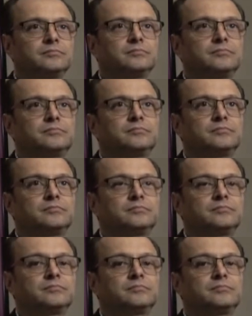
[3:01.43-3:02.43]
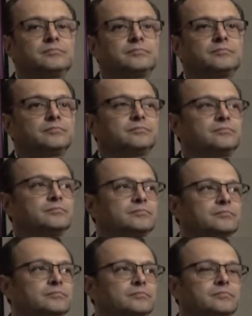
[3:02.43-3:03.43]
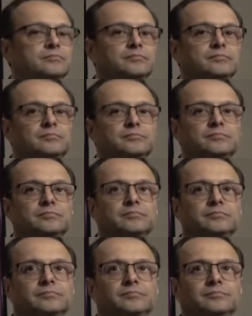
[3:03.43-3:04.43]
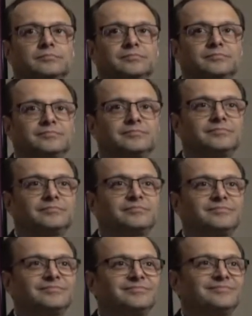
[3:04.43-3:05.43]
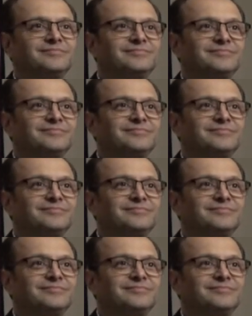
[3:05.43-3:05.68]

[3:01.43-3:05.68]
The person shown says nothing.